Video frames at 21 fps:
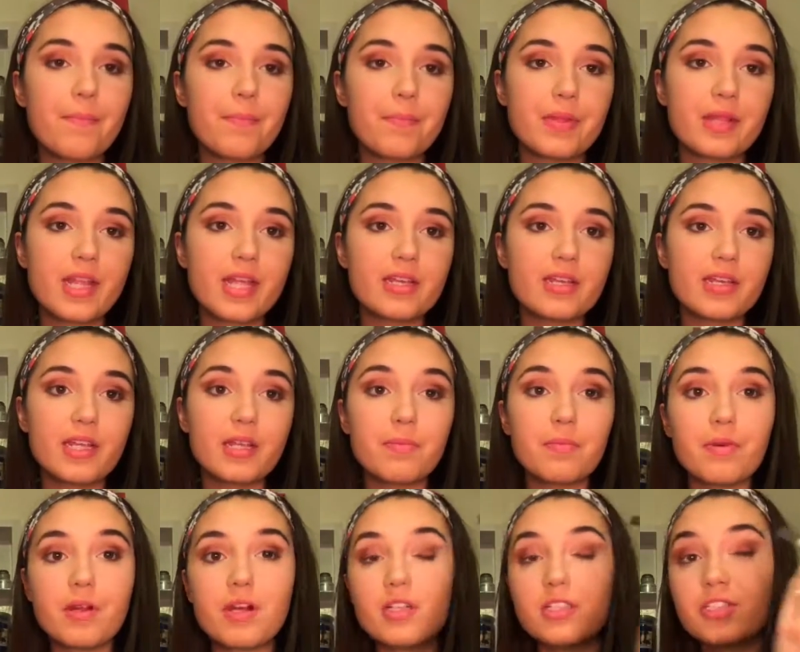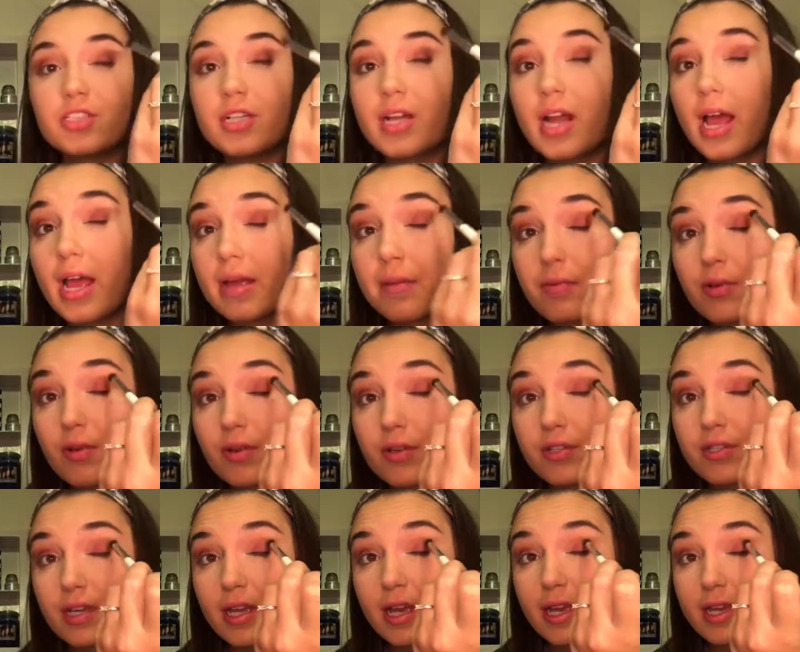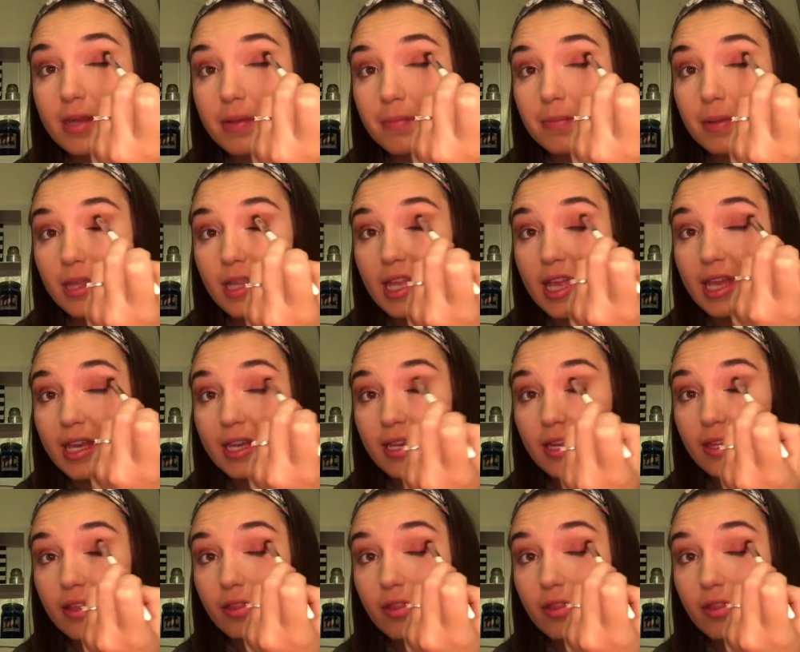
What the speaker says: blending brush and I'm going to kind of blend